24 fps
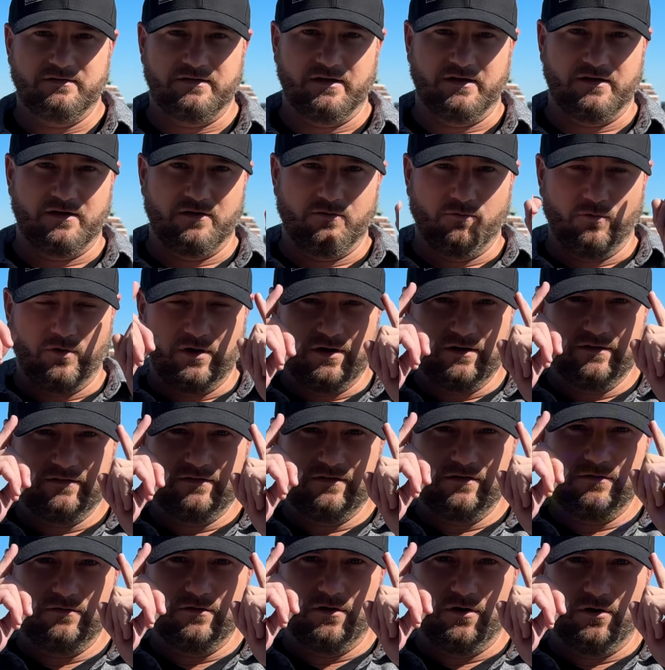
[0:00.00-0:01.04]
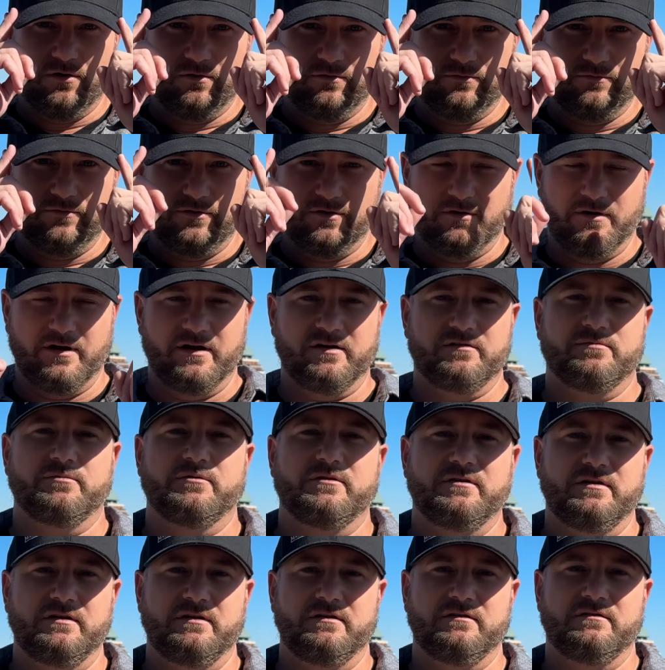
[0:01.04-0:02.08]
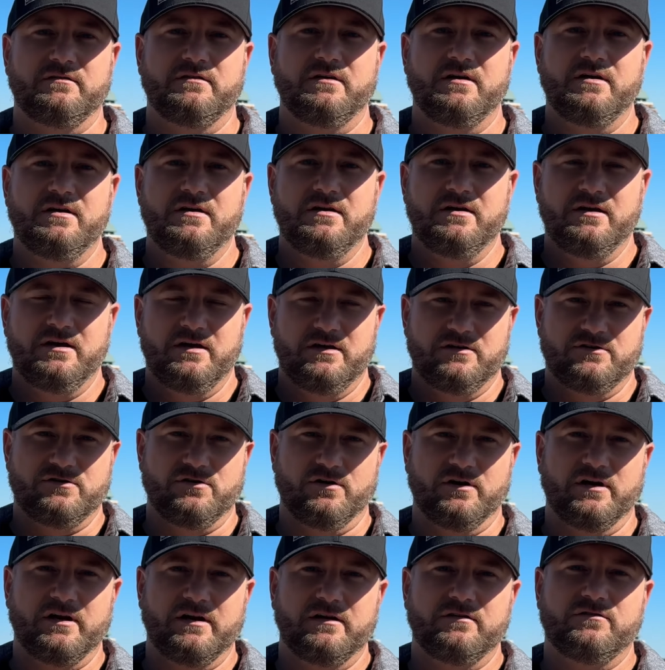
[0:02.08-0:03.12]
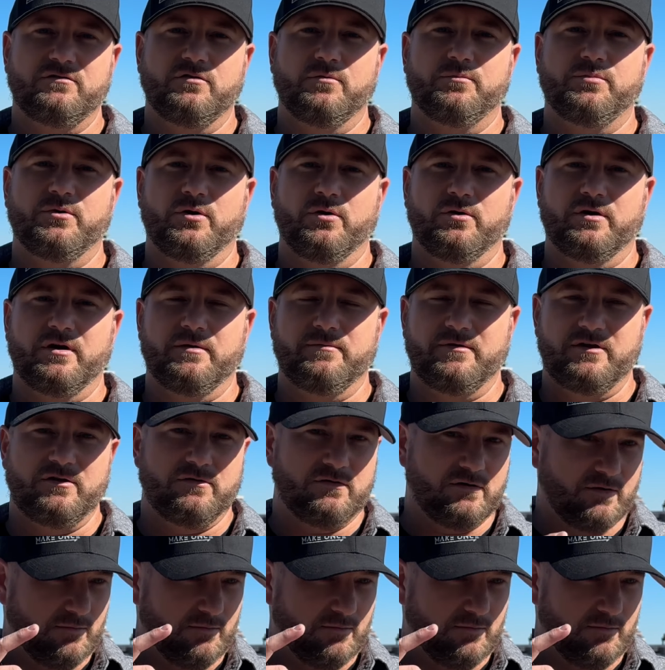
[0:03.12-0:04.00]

Taking what it is you know, your expertise, turning it into a program that you